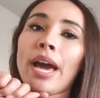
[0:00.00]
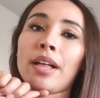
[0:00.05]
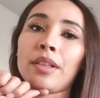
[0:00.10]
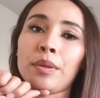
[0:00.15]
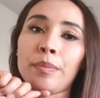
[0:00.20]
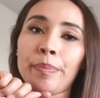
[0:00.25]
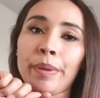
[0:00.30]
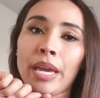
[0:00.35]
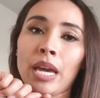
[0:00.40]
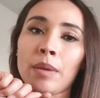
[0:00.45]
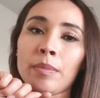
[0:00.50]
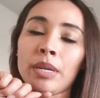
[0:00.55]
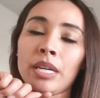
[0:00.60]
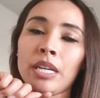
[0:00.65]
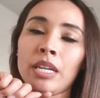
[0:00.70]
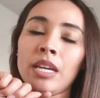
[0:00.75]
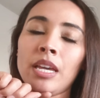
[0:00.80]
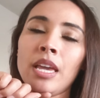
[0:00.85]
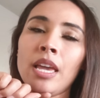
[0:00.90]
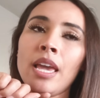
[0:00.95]

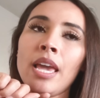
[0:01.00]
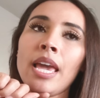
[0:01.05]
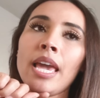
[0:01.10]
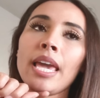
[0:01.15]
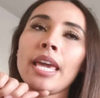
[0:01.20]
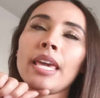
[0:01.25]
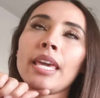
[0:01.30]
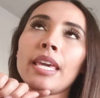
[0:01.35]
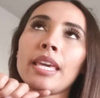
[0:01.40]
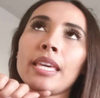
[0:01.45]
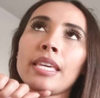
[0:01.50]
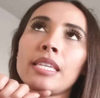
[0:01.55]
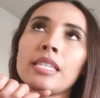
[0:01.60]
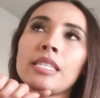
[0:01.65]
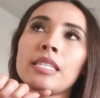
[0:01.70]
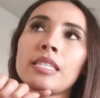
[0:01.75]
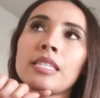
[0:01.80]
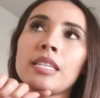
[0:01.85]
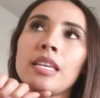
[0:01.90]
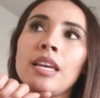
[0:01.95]
Alabama
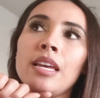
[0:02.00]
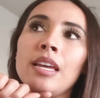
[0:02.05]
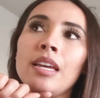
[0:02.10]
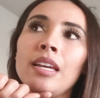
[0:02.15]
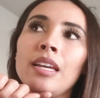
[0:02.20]
is